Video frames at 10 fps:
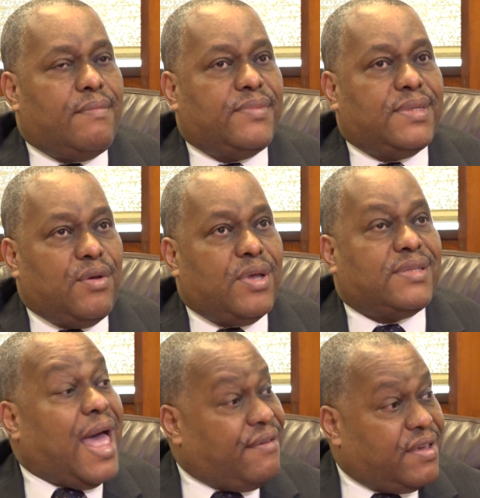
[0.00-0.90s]

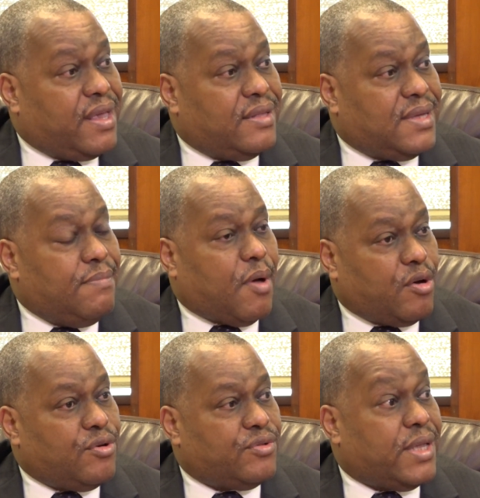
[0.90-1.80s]
serious advocates and
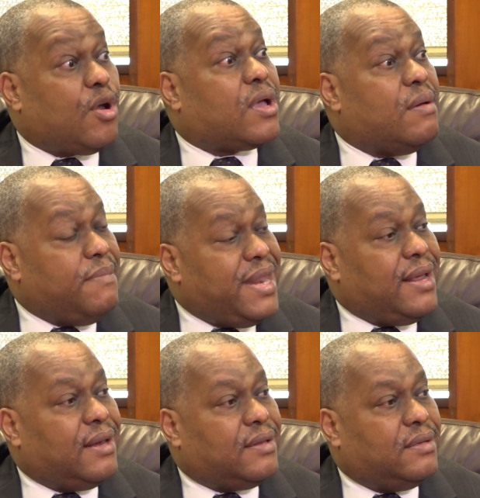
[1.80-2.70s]
partners that are
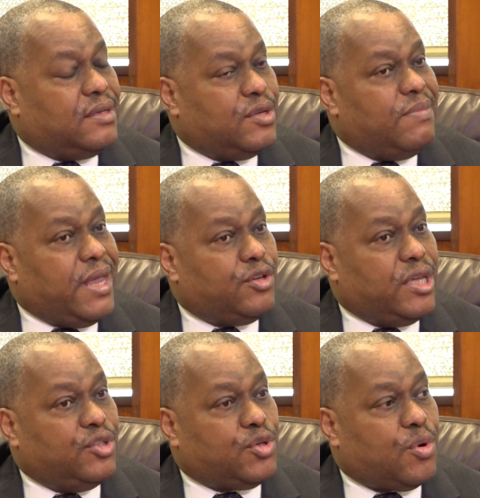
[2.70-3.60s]
committed to
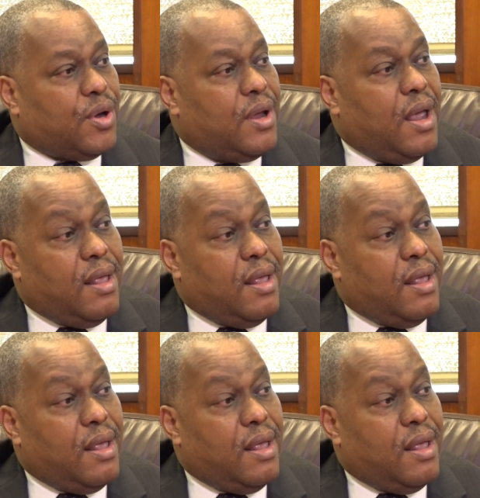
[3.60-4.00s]
making sure